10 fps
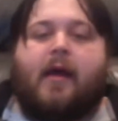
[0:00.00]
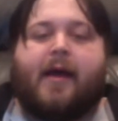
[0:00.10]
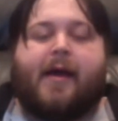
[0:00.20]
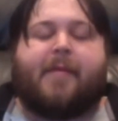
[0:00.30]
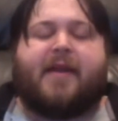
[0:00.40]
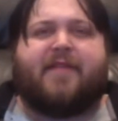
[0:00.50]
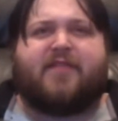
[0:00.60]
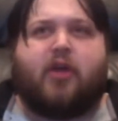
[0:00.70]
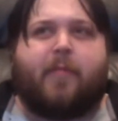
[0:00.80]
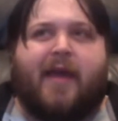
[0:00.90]
I'd have
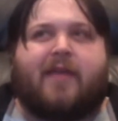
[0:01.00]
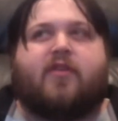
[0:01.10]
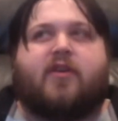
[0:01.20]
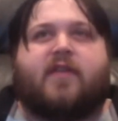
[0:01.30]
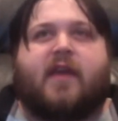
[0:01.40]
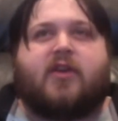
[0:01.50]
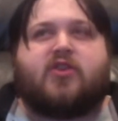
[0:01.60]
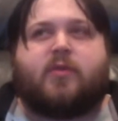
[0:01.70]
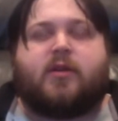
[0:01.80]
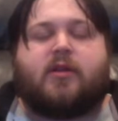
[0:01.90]
to go back and look at the
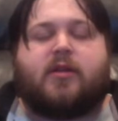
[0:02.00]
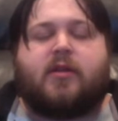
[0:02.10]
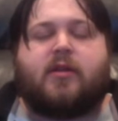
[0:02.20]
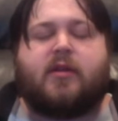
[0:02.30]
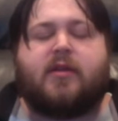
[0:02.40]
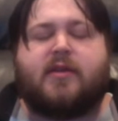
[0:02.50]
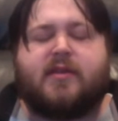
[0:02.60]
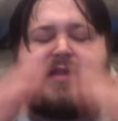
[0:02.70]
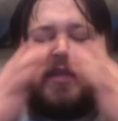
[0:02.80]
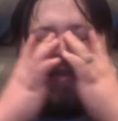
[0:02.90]
actual
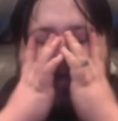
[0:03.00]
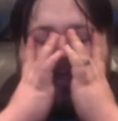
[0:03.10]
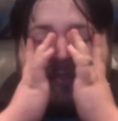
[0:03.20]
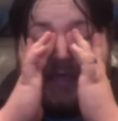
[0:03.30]
details.